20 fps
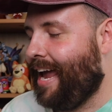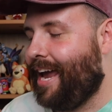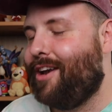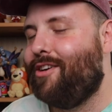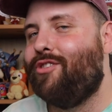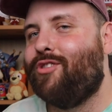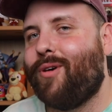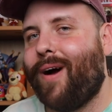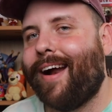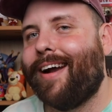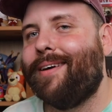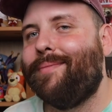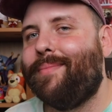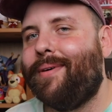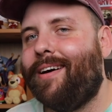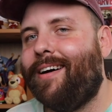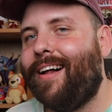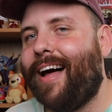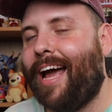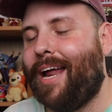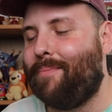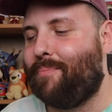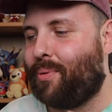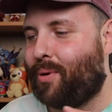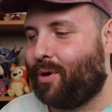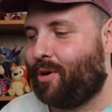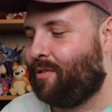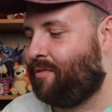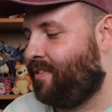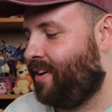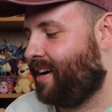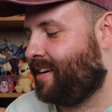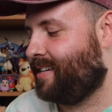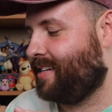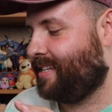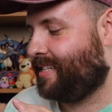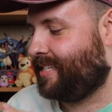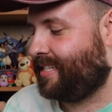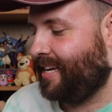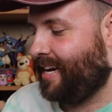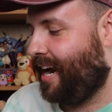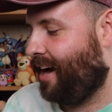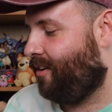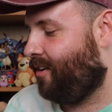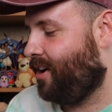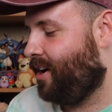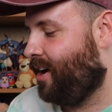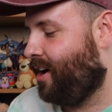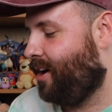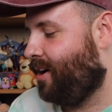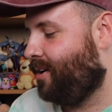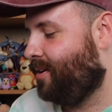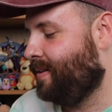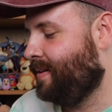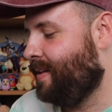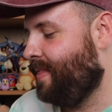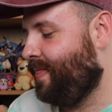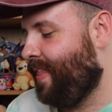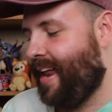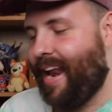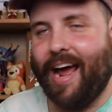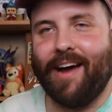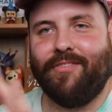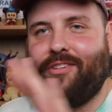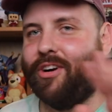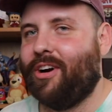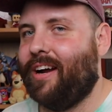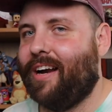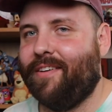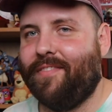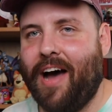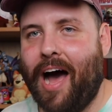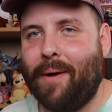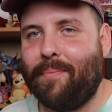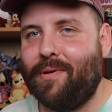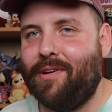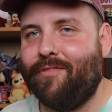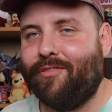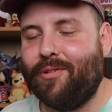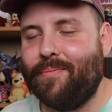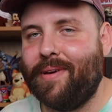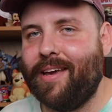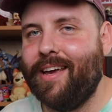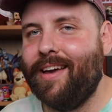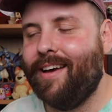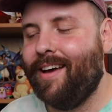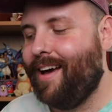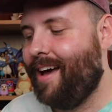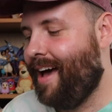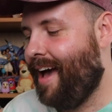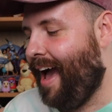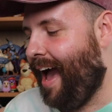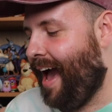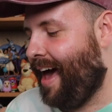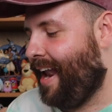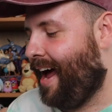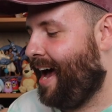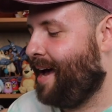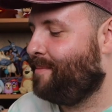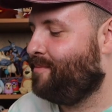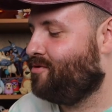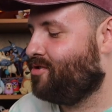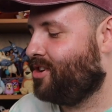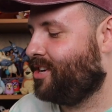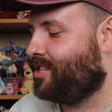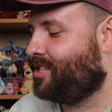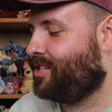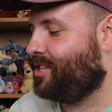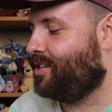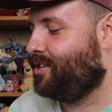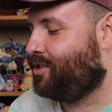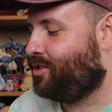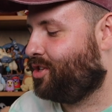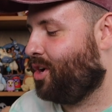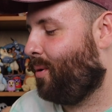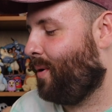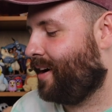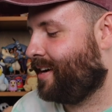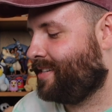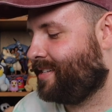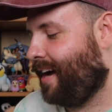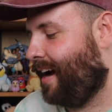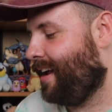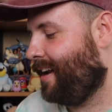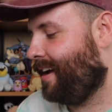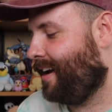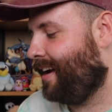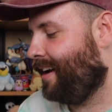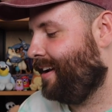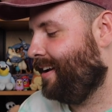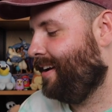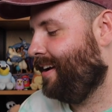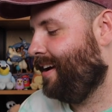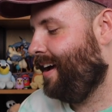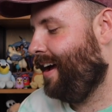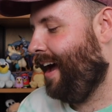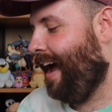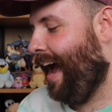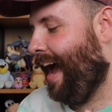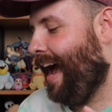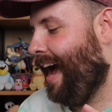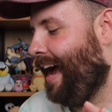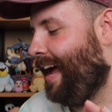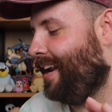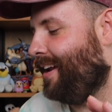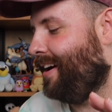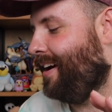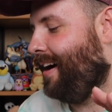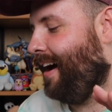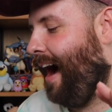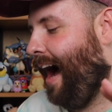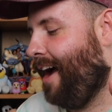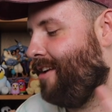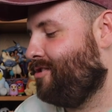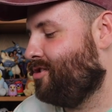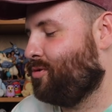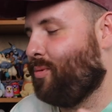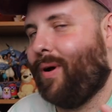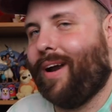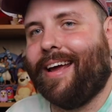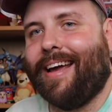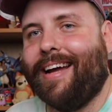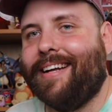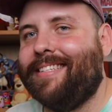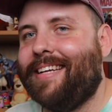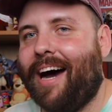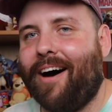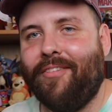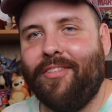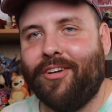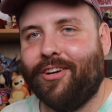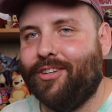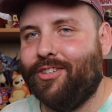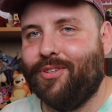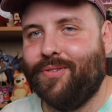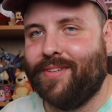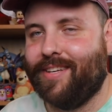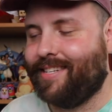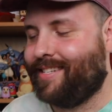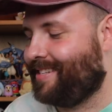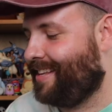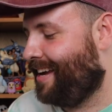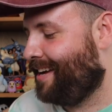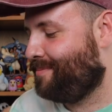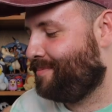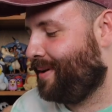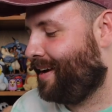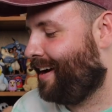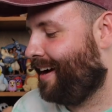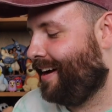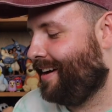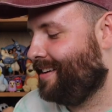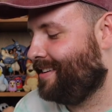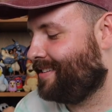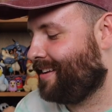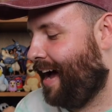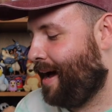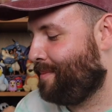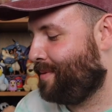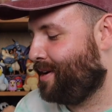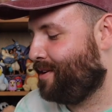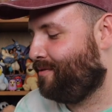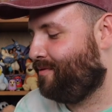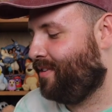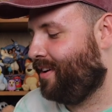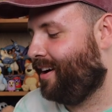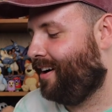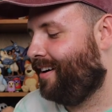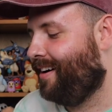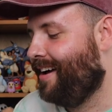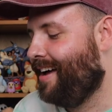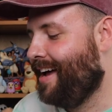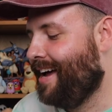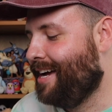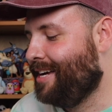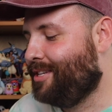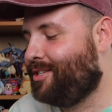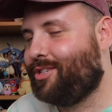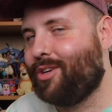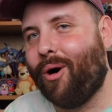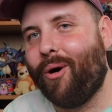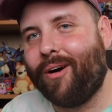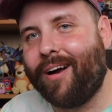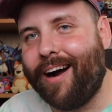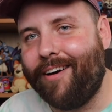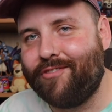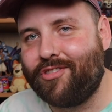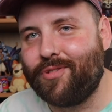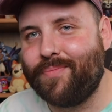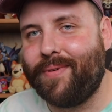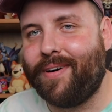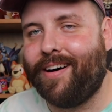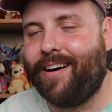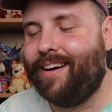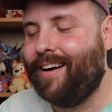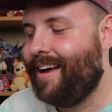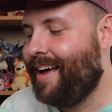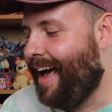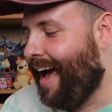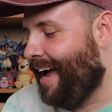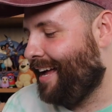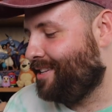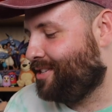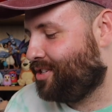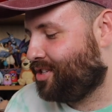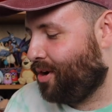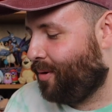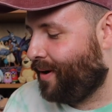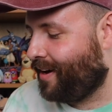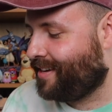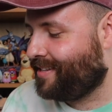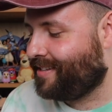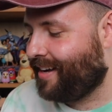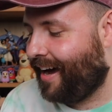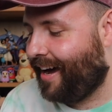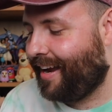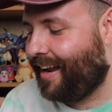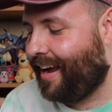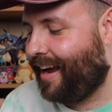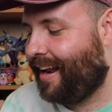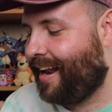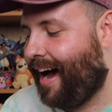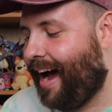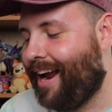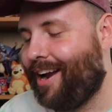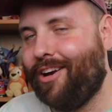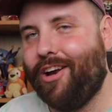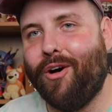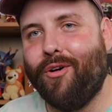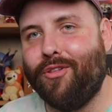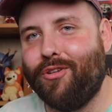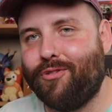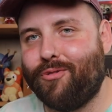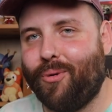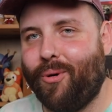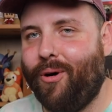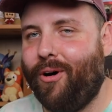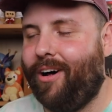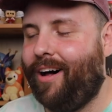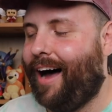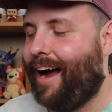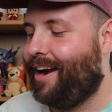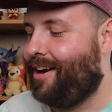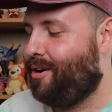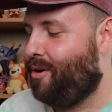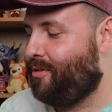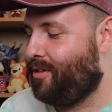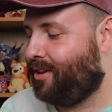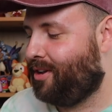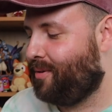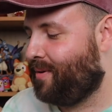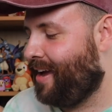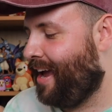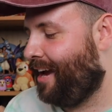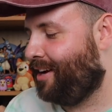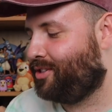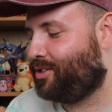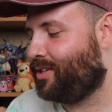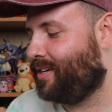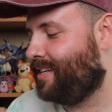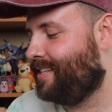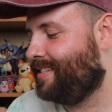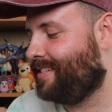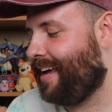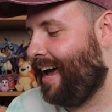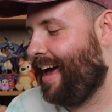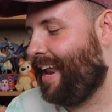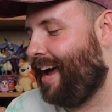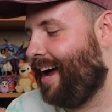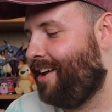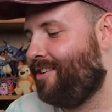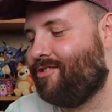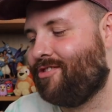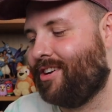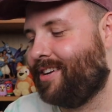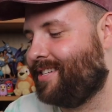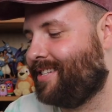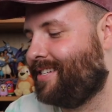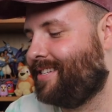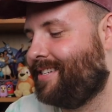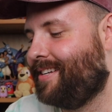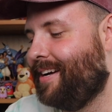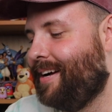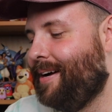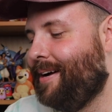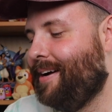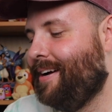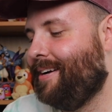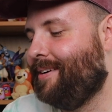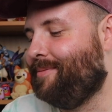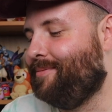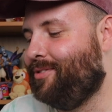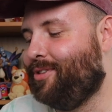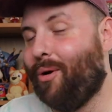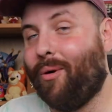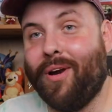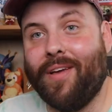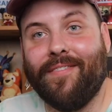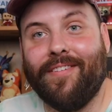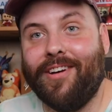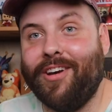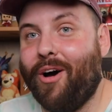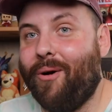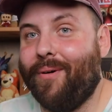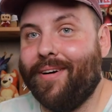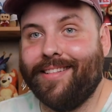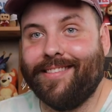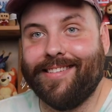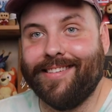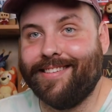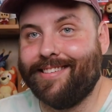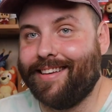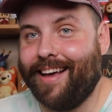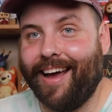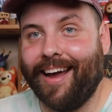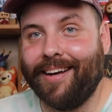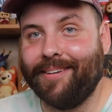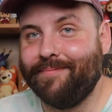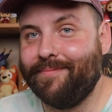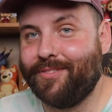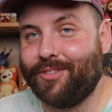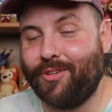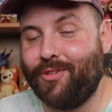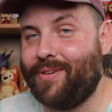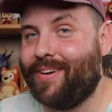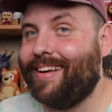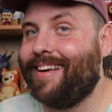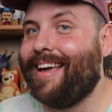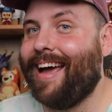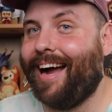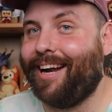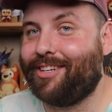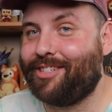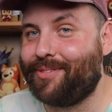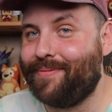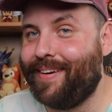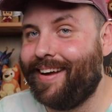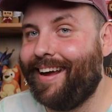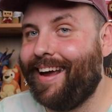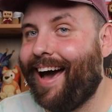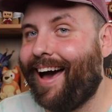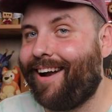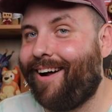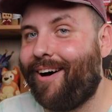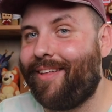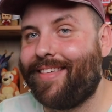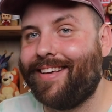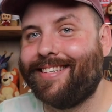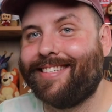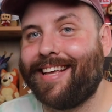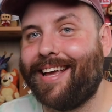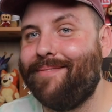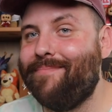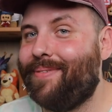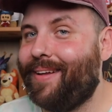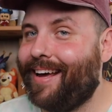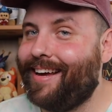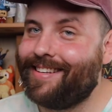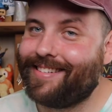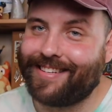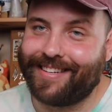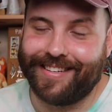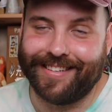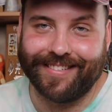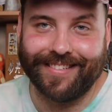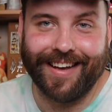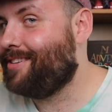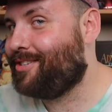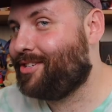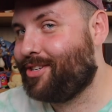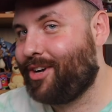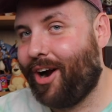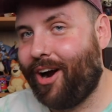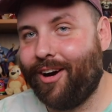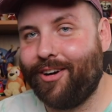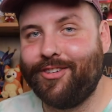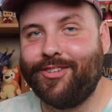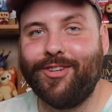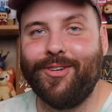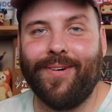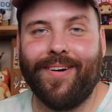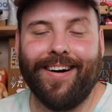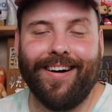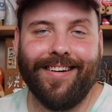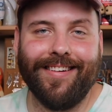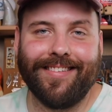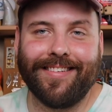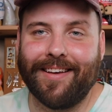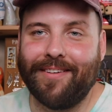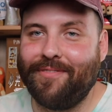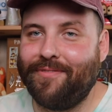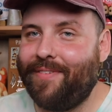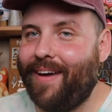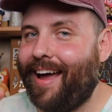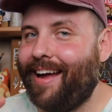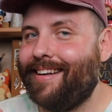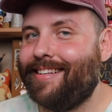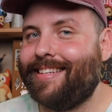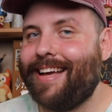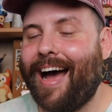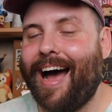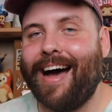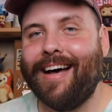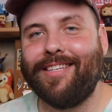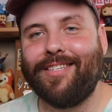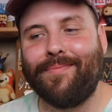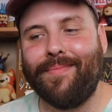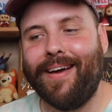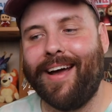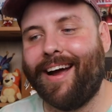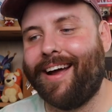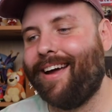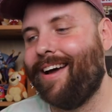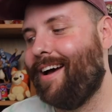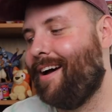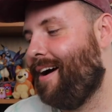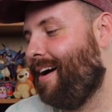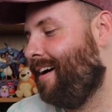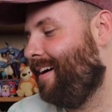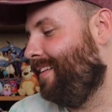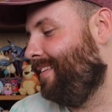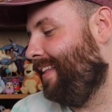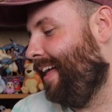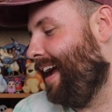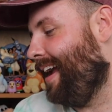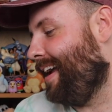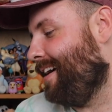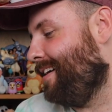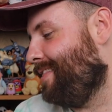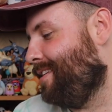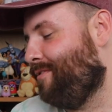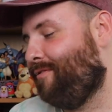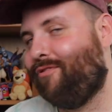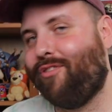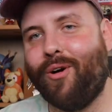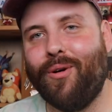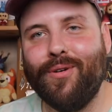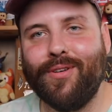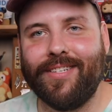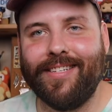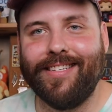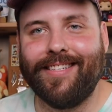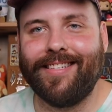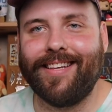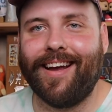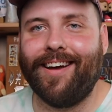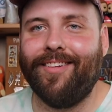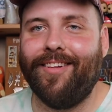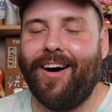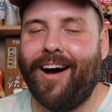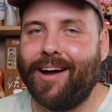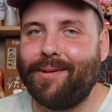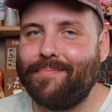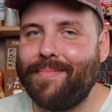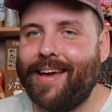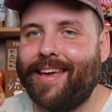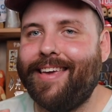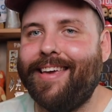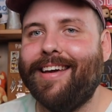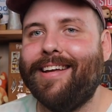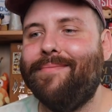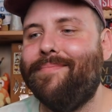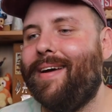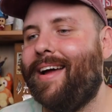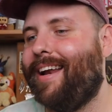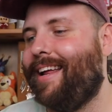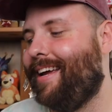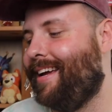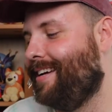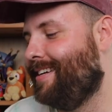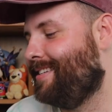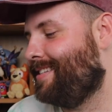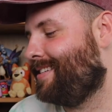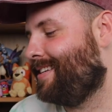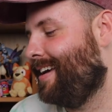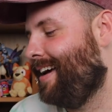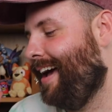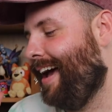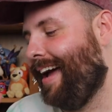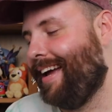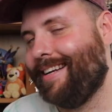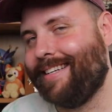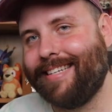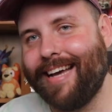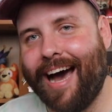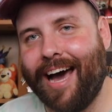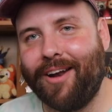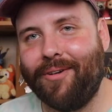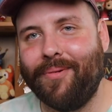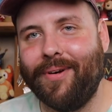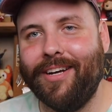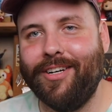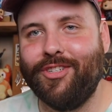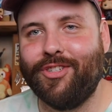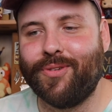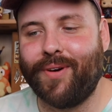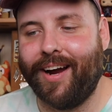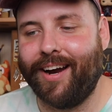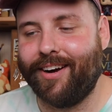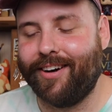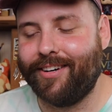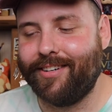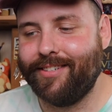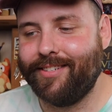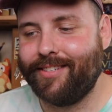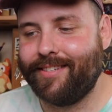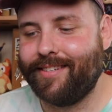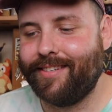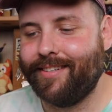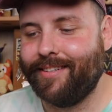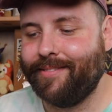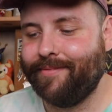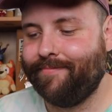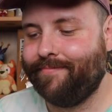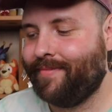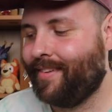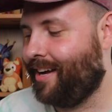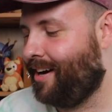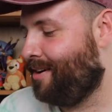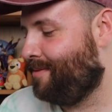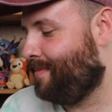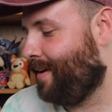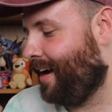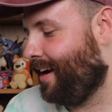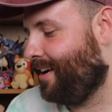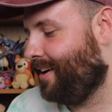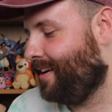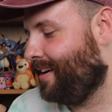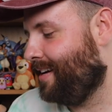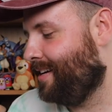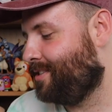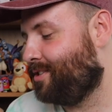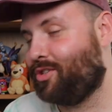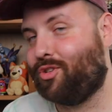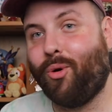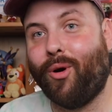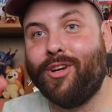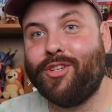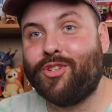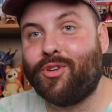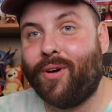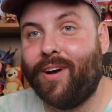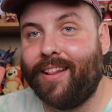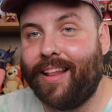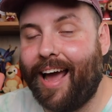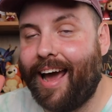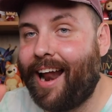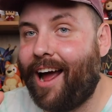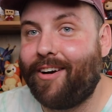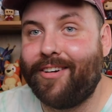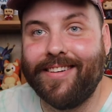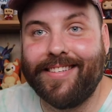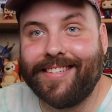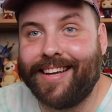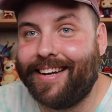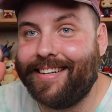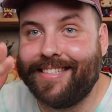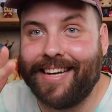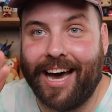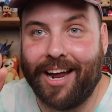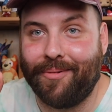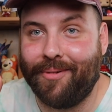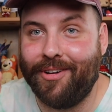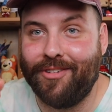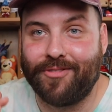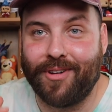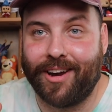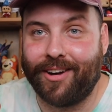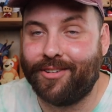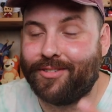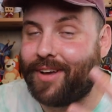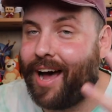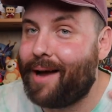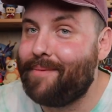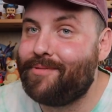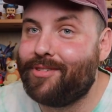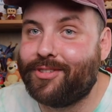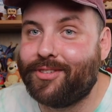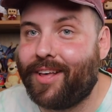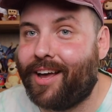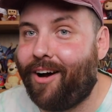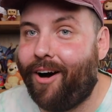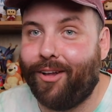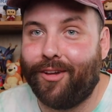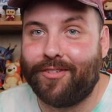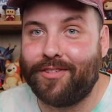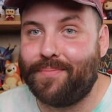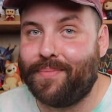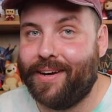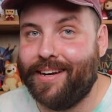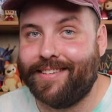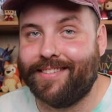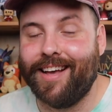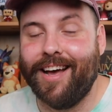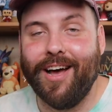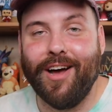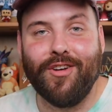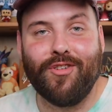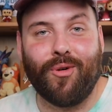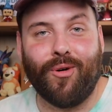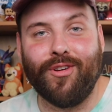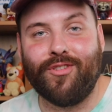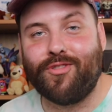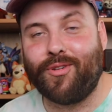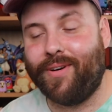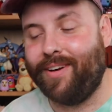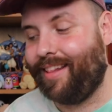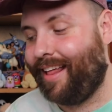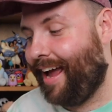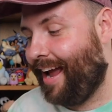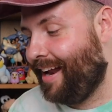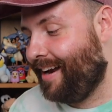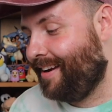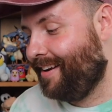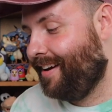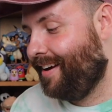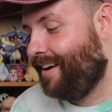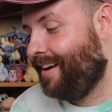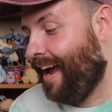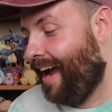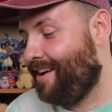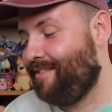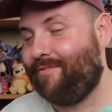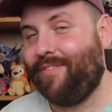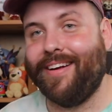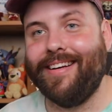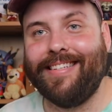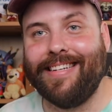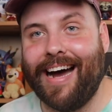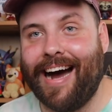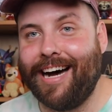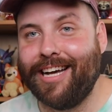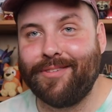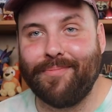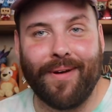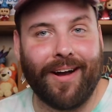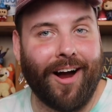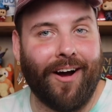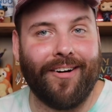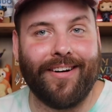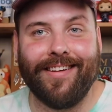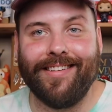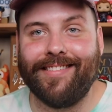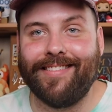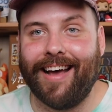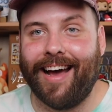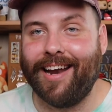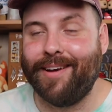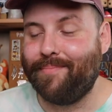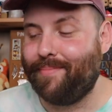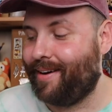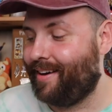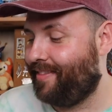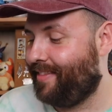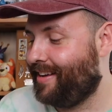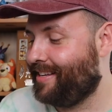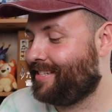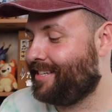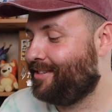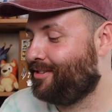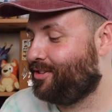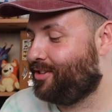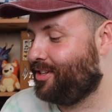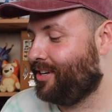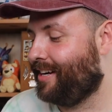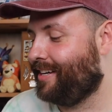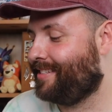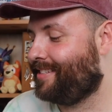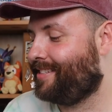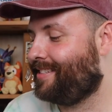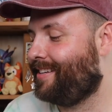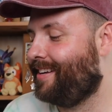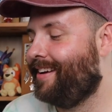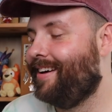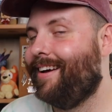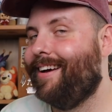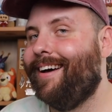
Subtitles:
incredible and perfect scenario that ever could have happened for me, and I am just so excited. And I just want to get down there and do this thing because I'm going to feel so comfortable and so excited. I know the role, I know the locations, and I just don't even know what to say. So you can catch me at all the same places. Star Tours, Fantasmic, like the Frozen sing-along, Mickey and Minnie's, and Tatooine Traders. Oh my goodness. Toy Story Land, I already said Tatooine Traders. I'm just like all over the place. Toy Story Land and Fantasmic, I already said, but this is just